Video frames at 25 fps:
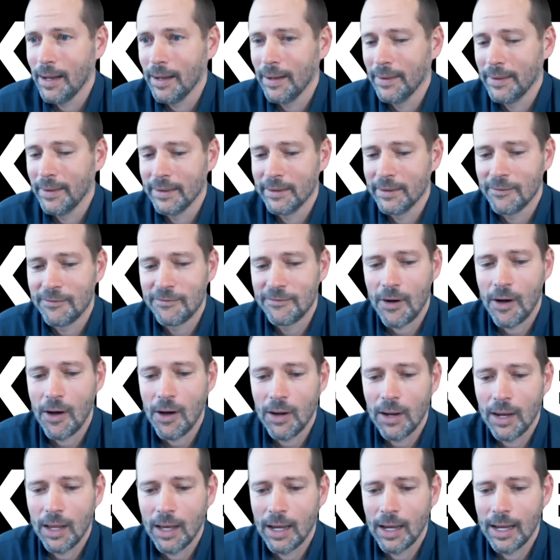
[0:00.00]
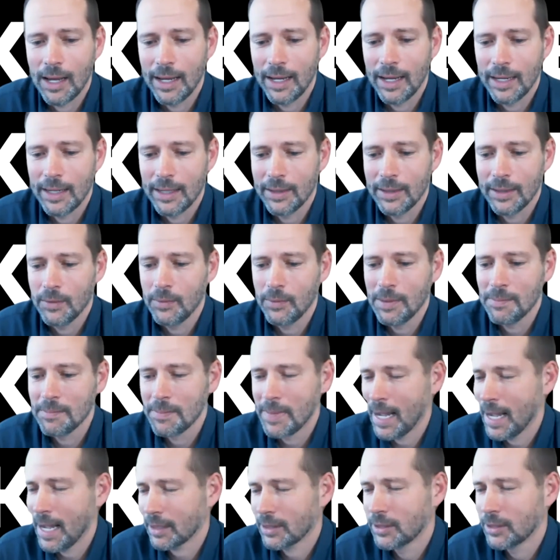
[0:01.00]
In the fall, I went
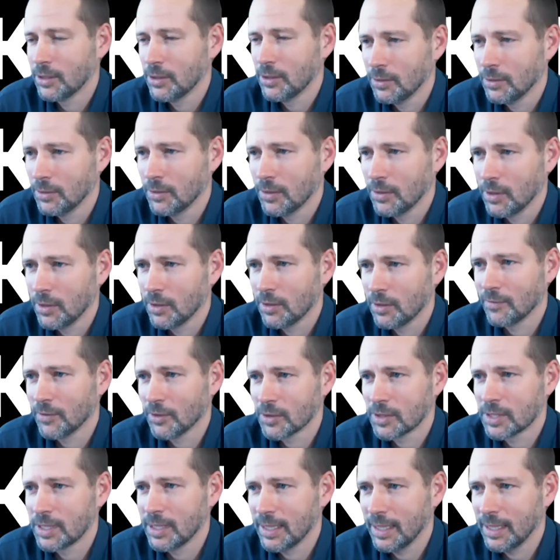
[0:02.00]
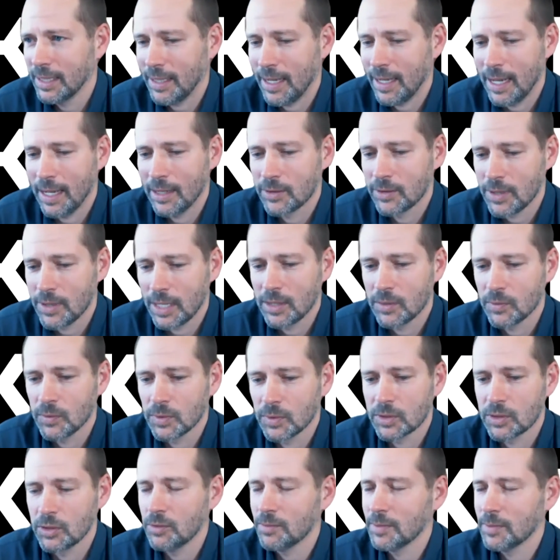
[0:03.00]
back to the university and tried to
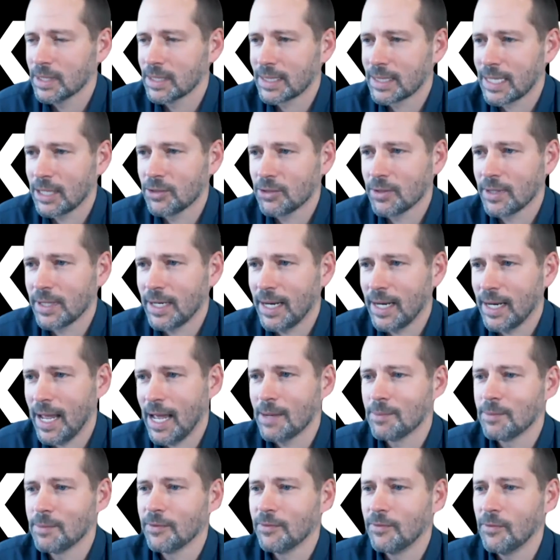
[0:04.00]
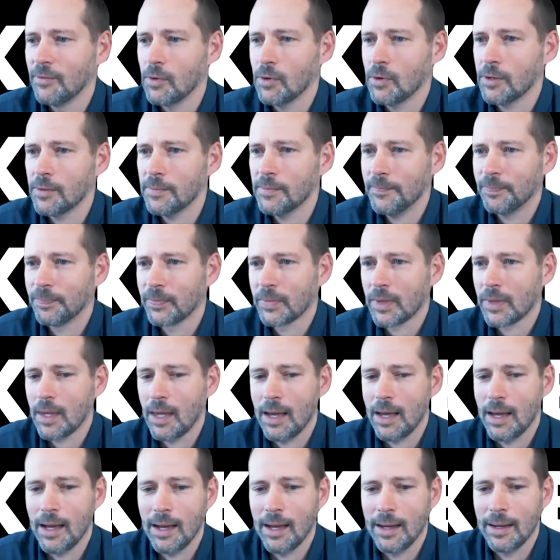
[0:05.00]
resume the schedule that I had before.
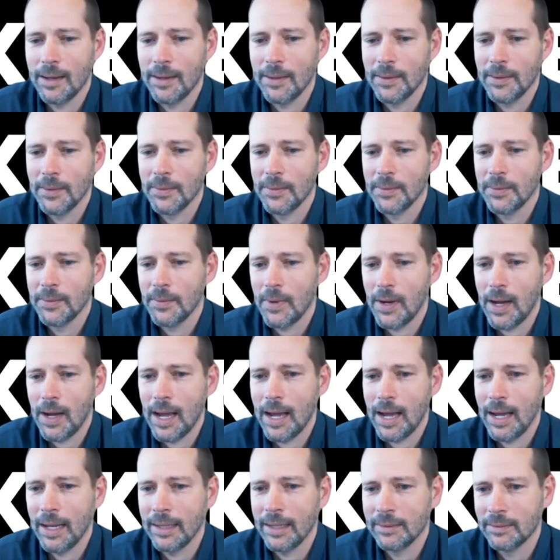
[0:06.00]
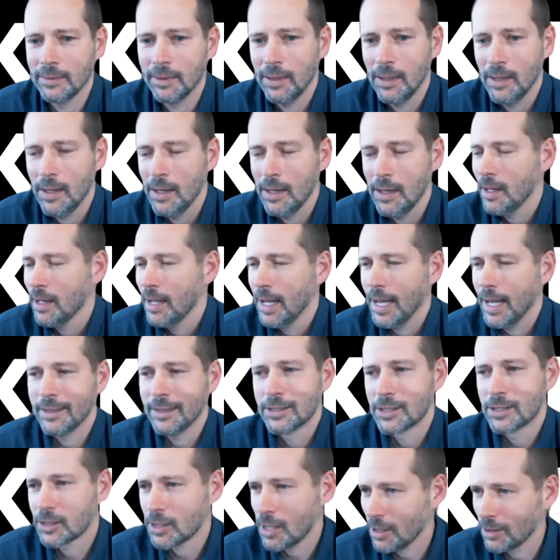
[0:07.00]
I had
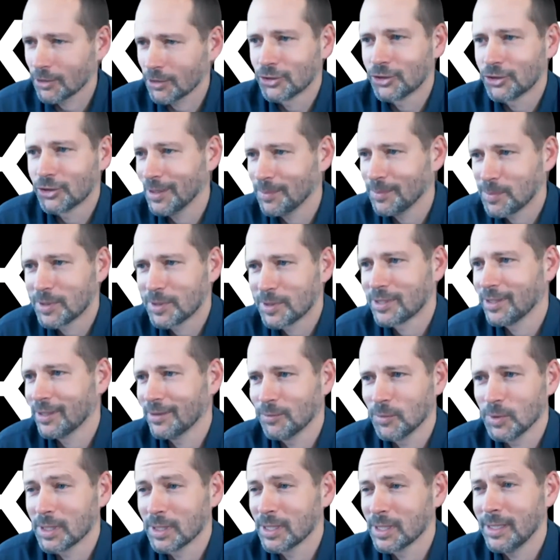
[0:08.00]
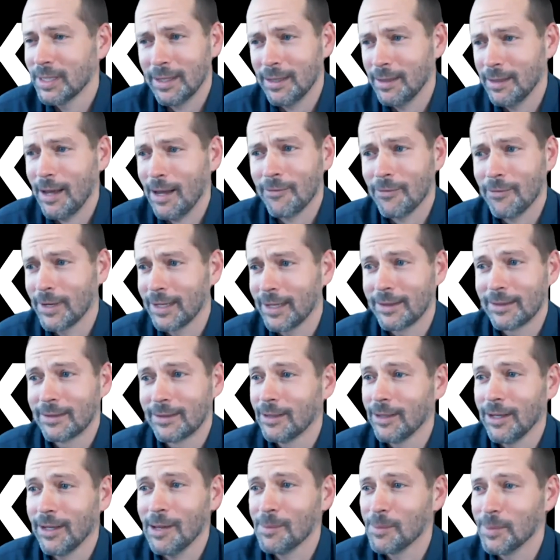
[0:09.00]
scholarships and was in every
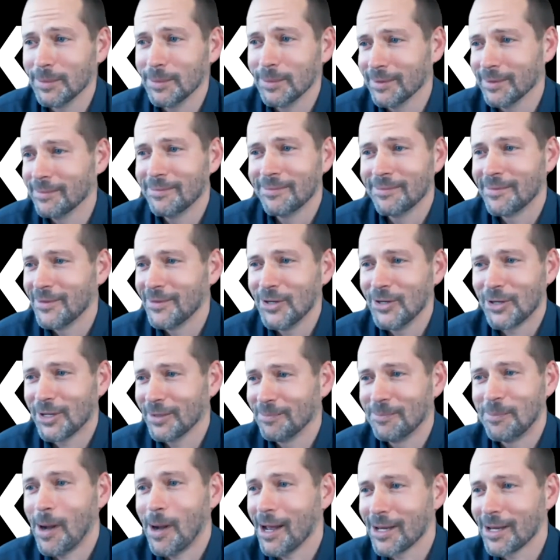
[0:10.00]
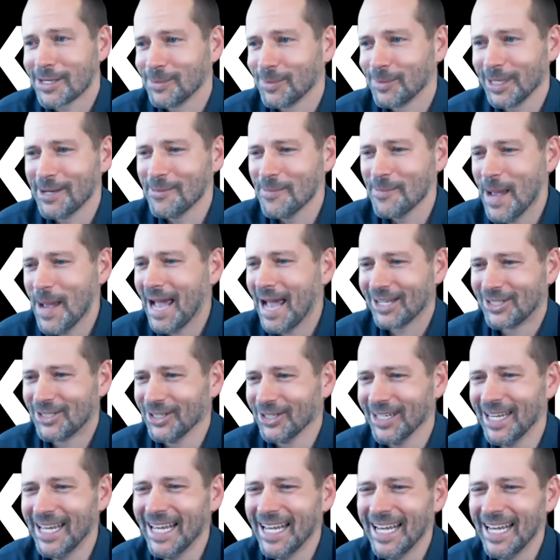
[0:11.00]
club and you could possibly imagine.